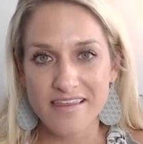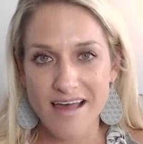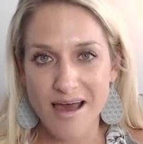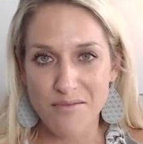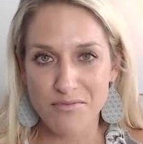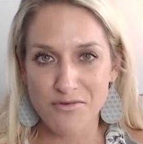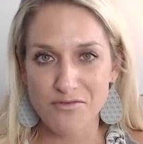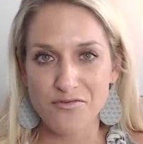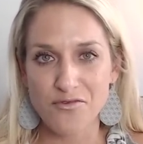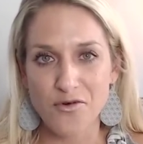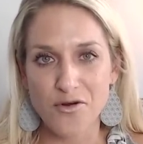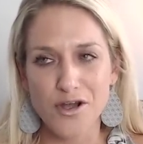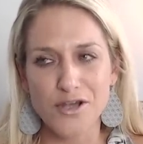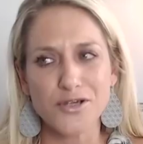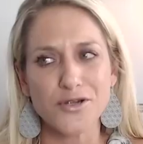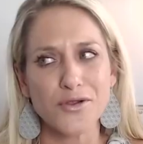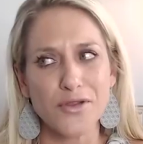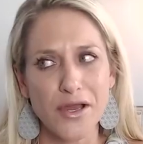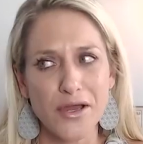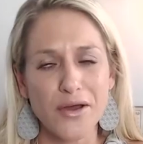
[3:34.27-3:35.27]
that before and
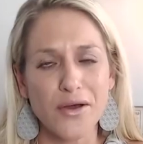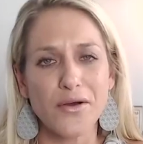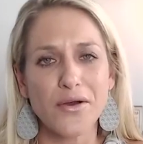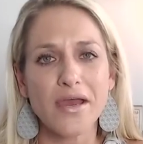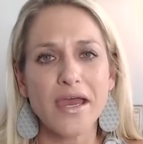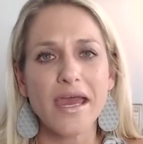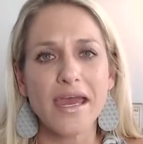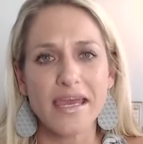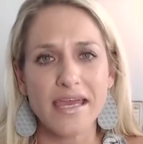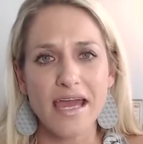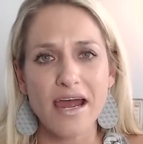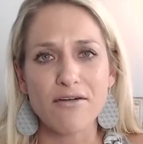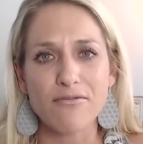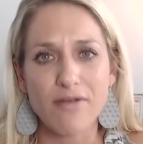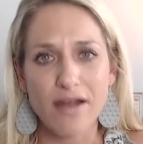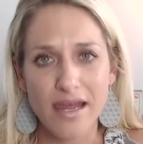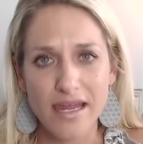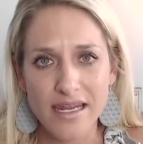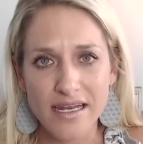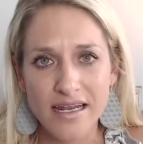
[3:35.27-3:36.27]
you're like, okay, yeah,
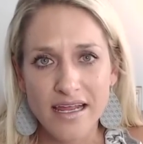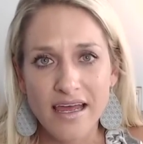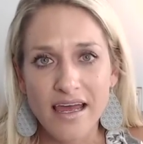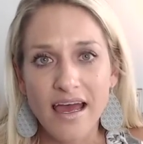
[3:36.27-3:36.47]
right.